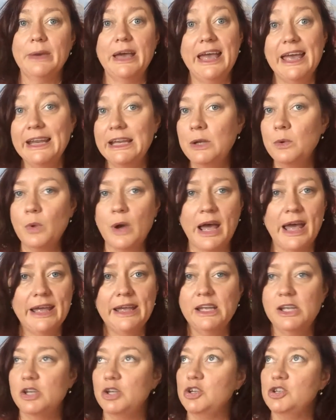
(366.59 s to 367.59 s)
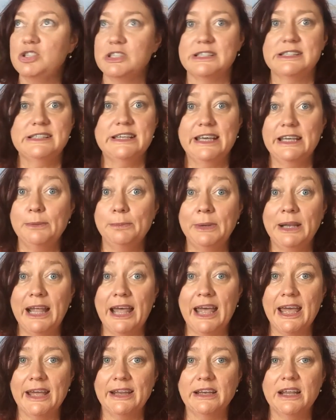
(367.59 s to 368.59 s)
Anyway, you just need a
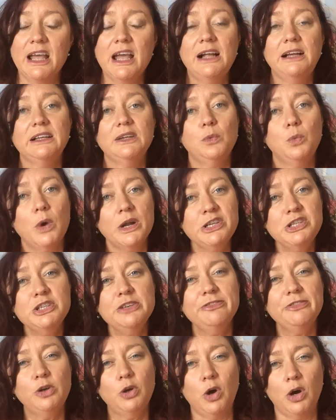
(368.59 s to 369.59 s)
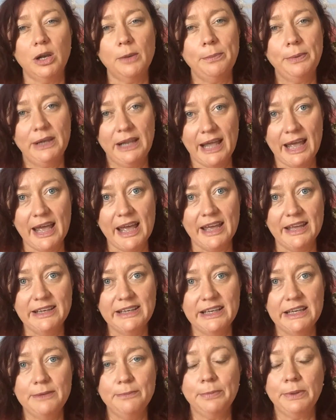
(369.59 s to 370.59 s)
plan. Once you've got a plan
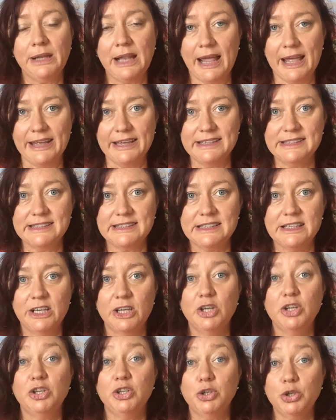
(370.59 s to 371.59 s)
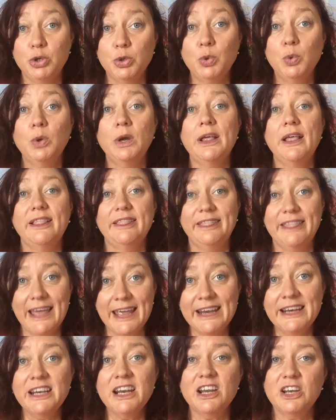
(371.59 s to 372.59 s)
in place, you
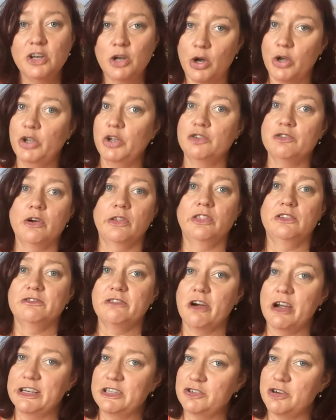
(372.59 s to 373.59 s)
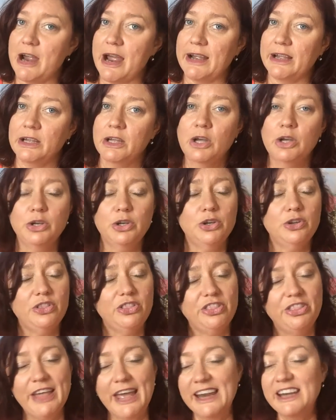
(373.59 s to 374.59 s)
then know you're on the right track. You
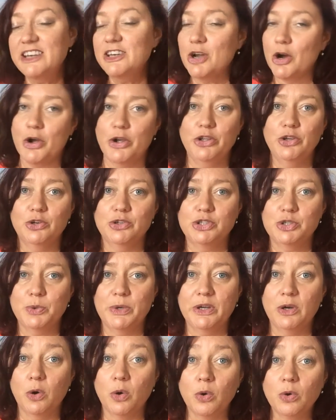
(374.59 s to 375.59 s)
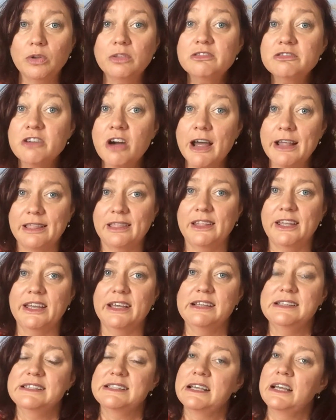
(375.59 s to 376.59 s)
then know you're doing all the right
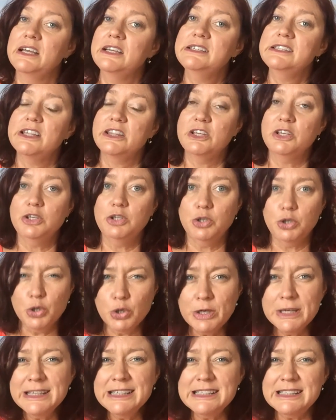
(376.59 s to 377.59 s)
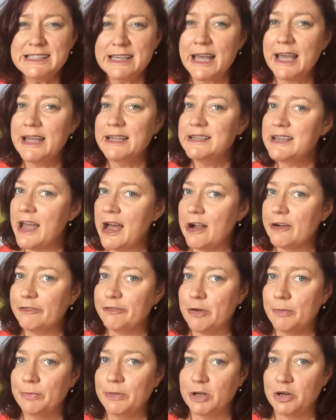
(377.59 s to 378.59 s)
things so that you can stand out
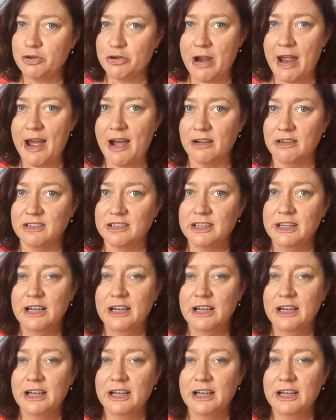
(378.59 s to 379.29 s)
from the crowd.